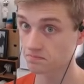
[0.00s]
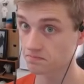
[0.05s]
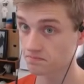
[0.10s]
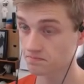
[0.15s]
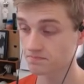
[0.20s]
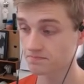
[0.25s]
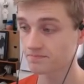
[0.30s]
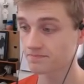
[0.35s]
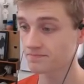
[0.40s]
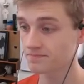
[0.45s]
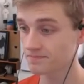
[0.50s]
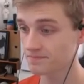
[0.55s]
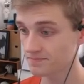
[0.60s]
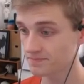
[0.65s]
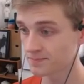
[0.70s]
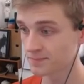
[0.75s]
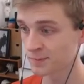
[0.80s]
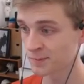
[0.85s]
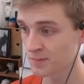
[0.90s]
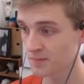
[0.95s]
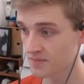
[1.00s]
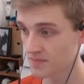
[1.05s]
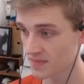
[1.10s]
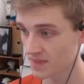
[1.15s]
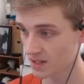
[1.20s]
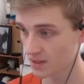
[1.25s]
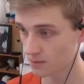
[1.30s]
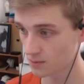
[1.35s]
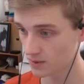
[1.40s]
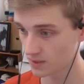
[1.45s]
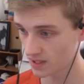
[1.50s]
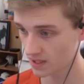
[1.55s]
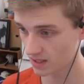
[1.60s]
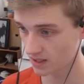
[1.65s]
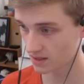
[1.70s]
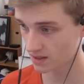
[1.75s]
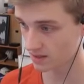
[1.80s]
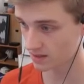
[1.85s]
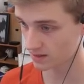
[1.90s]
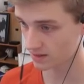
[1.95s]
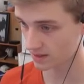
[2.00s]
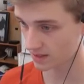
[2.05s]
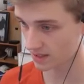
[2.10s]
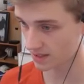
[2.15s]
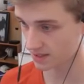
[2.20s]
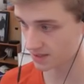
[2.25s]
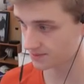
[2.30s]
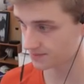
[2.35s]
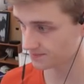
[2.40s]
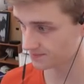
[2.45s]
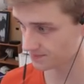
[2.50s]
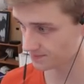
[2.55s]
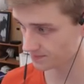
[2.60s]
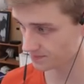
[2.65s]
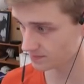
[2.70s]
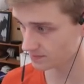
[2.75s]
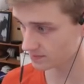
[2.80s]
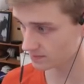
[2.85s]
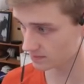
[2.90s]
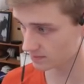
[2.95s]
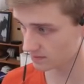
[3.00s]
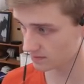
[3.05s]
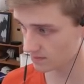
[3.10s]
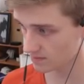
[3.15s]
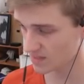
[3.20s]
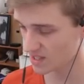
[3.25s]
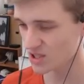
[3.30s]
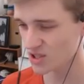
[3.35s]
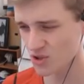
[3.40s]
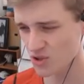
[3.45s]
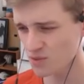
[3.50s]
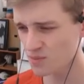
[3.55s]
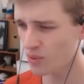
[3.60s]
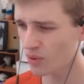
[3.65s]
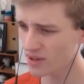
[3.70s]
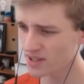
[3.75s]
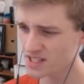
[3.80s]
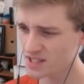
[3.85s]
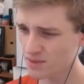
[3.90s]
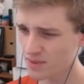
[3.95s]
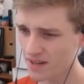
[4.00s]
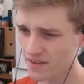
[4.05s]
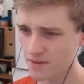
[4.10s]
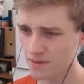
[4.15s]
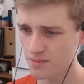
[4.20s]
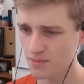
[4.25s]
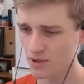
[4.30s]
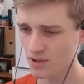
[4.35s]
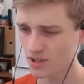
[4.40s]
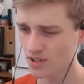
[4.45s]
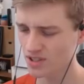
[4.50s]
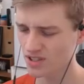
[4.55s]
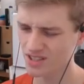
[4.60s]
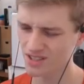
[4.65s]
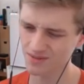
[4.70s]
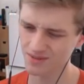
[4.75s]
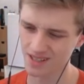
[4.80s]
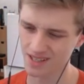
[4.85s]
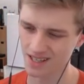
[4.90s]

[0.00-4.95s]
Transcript: Mm-hmm. We are um, two points away from blue lunches.